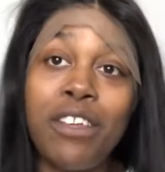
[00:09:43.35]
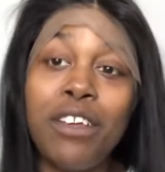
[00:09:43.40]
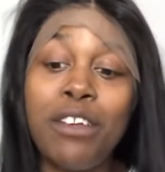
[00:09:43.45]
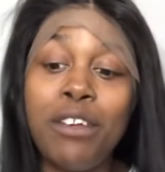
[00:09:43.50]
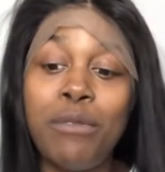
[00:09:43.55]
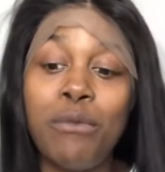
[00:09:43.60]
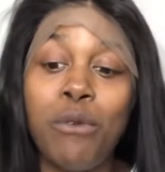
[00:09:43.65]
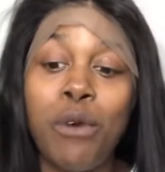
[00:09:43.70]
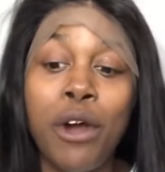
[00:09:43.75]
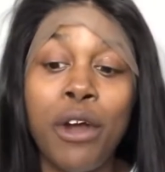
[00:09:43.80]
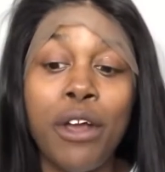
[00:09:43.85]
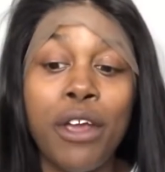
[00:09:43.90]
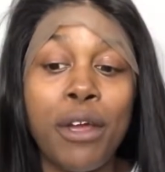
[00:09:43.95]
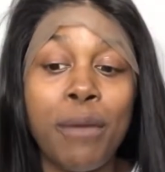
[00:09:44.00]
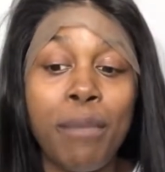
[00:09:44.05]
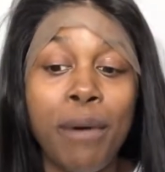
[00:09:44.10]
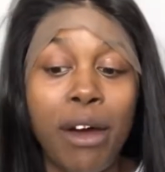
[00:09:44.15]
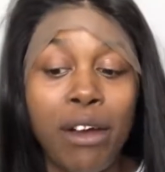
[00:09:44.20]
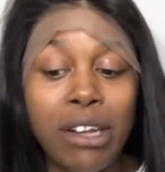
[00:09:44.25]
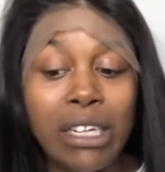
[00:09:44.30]
to worry
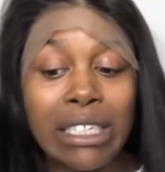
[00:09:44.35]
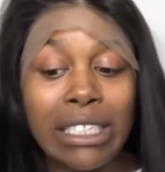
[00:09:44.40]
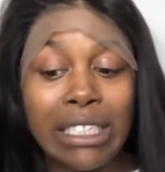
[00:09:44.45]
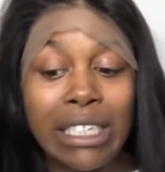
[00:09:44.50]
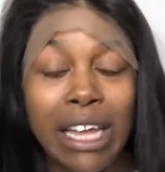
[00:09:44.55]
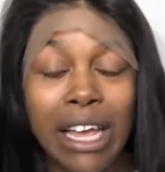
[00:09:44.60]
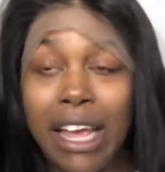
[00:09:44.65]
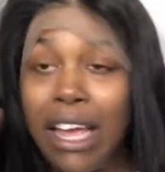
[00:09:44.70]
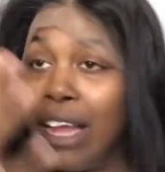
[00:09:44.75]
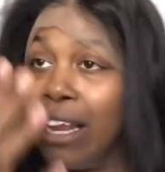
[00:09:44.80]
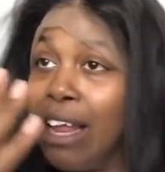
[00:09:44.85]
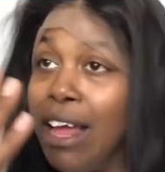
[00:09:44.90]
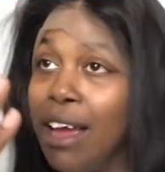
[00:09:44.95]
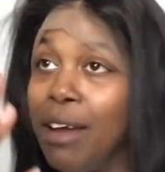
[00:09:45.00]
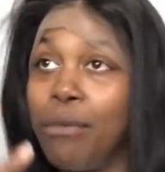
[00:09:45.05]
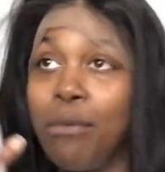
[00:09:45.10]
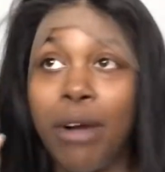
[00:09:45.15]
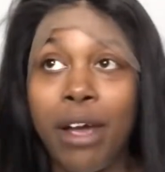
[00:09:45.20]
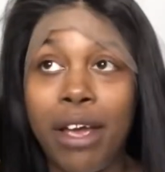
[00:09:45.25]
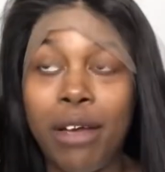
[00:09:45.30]
about it staying
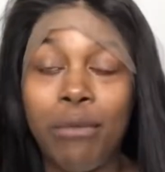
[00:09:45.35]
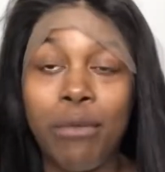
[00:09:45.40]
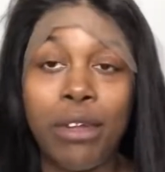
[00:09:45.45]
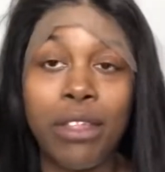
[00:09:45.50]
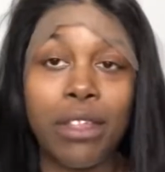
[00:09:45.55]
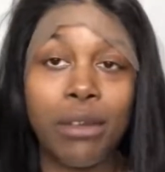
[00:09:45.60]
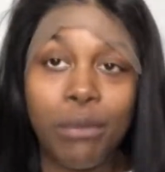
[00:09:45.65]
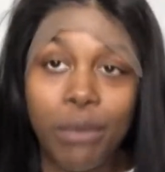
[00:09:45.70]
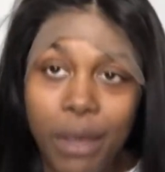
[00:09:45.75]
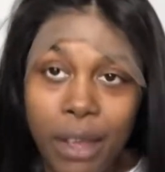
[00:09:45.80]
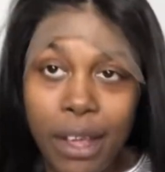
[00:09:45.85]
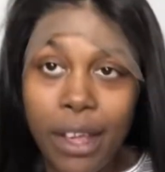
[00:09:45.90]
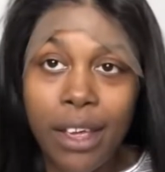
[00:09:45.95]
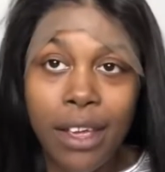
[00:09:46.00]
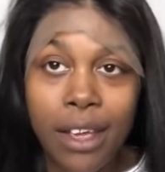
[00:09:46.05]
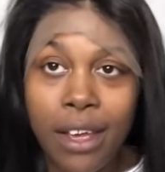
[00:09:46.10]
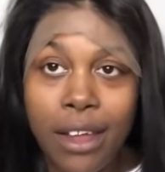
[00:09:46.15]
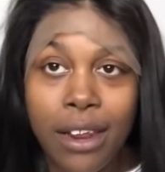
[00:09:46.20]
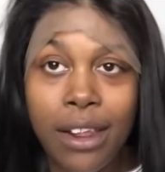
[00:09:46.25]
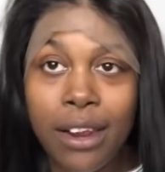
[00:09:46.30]
that way when the
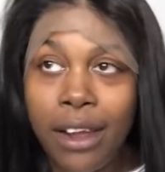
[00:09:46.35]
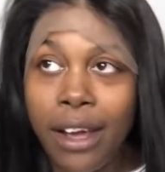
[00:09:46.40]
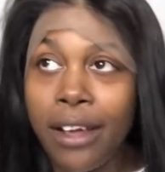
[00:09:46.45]
wind hit it.